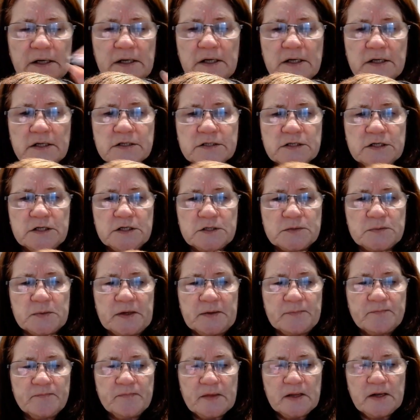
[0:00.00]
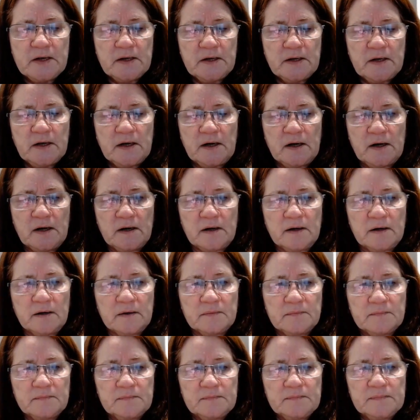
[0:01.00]
Excuse me.
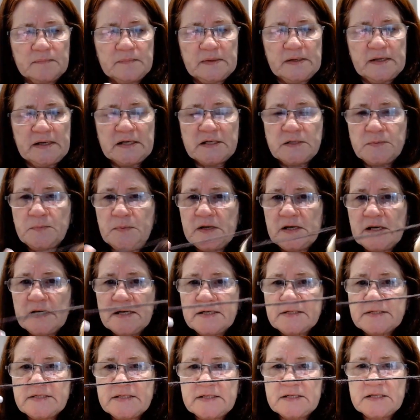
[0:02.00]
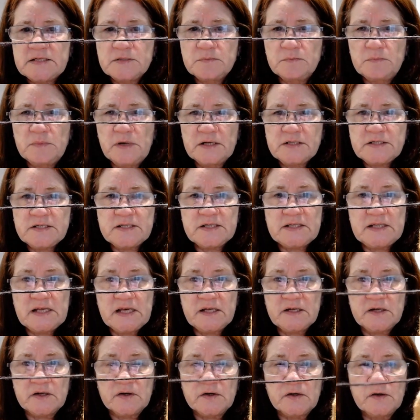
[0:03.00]
It's because it is much
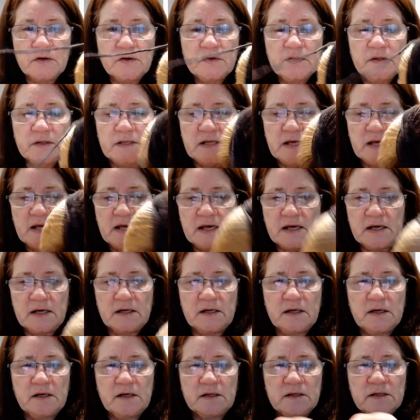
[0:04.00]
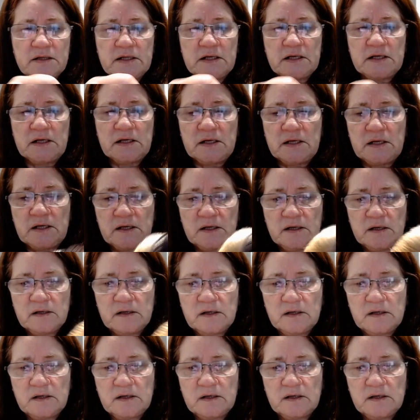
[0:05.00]
thinner than the